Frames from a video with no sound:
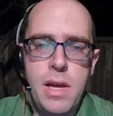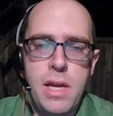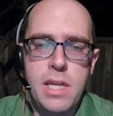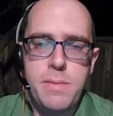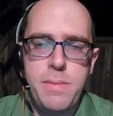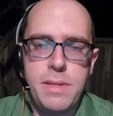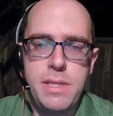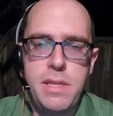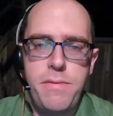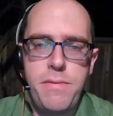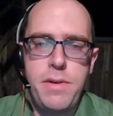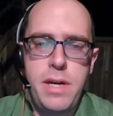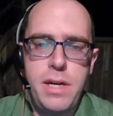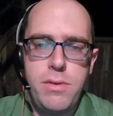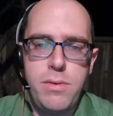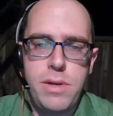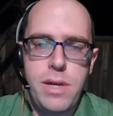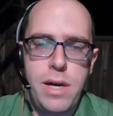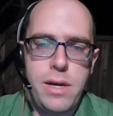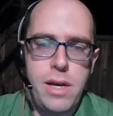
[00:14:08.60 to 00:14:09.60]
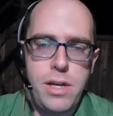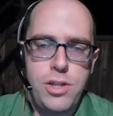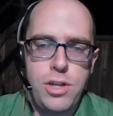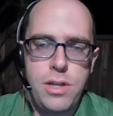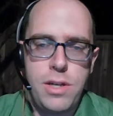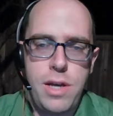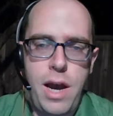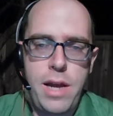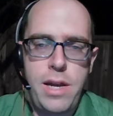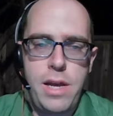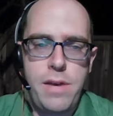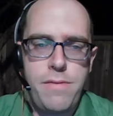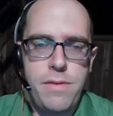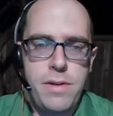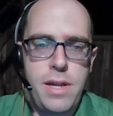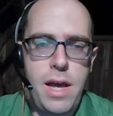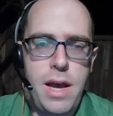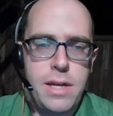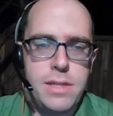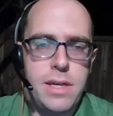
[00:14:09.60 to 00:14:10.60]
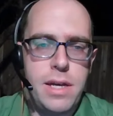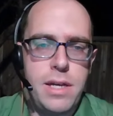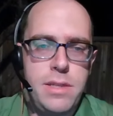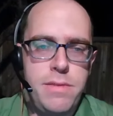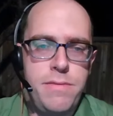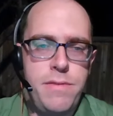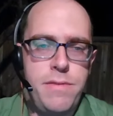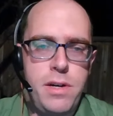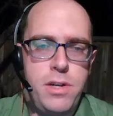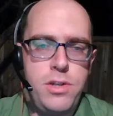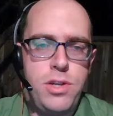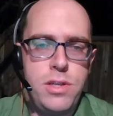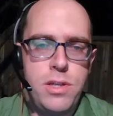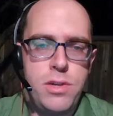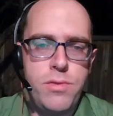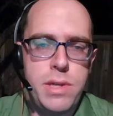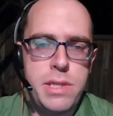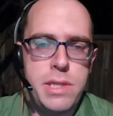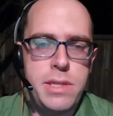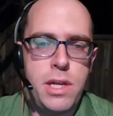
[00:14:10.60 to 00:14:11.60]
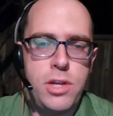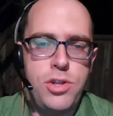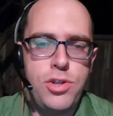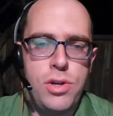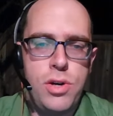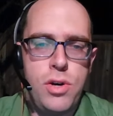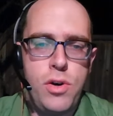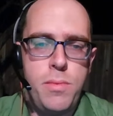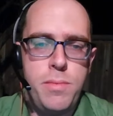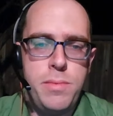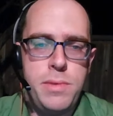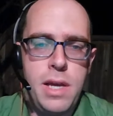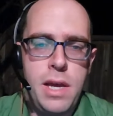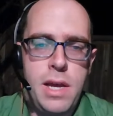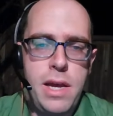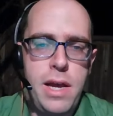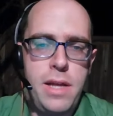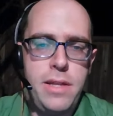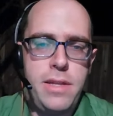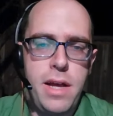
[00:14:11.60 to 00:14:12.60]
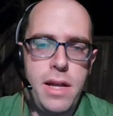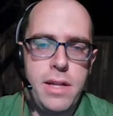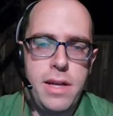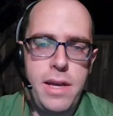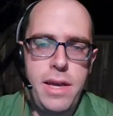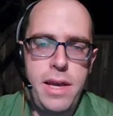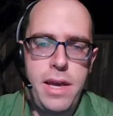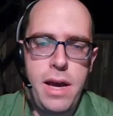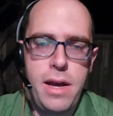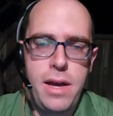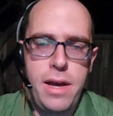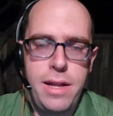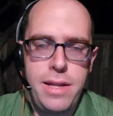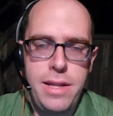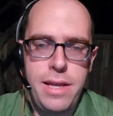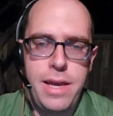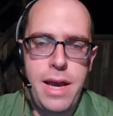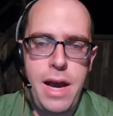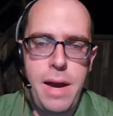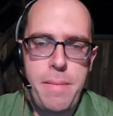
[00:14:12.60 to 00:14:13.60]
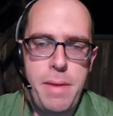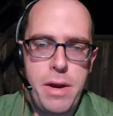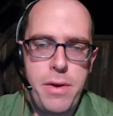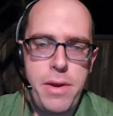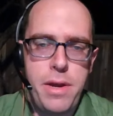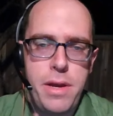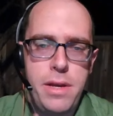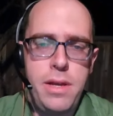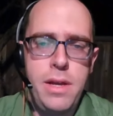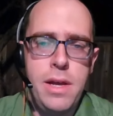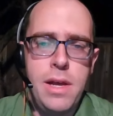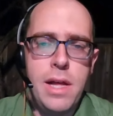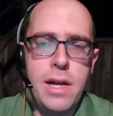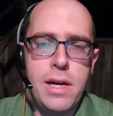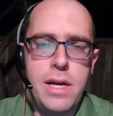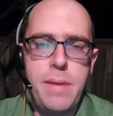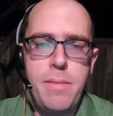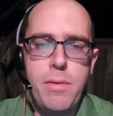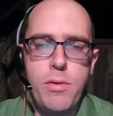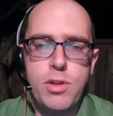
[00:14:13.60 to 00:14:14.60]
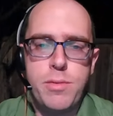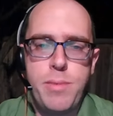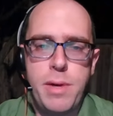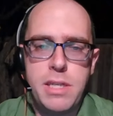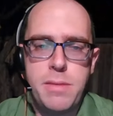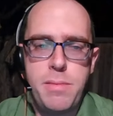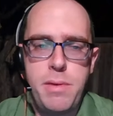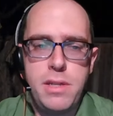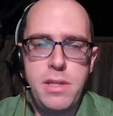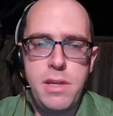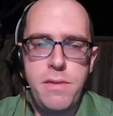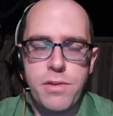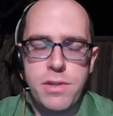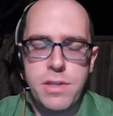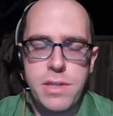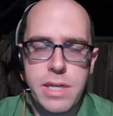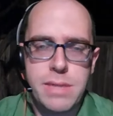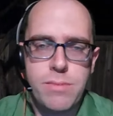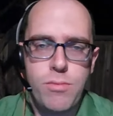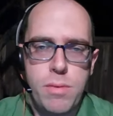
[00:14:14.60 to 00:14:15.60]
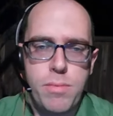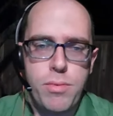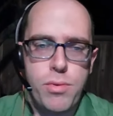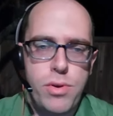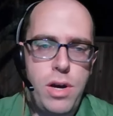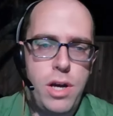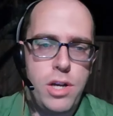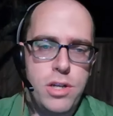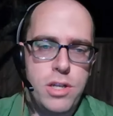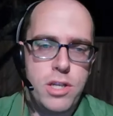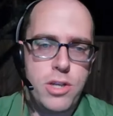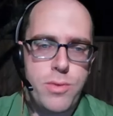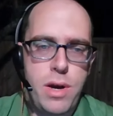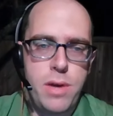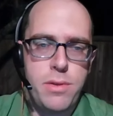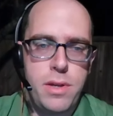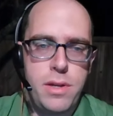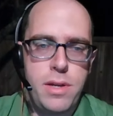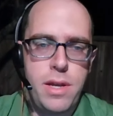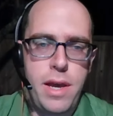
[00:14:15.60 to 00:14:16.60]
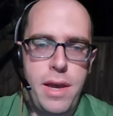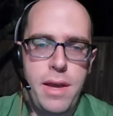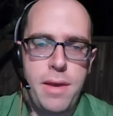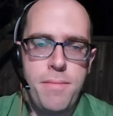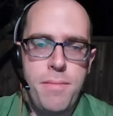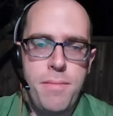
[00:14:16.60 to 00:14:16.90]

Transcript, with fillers: specifically in retaliation to IDF attacks against villages and residential homes in the El Hiam area, claiming responsibility for six more barrages throughout the day.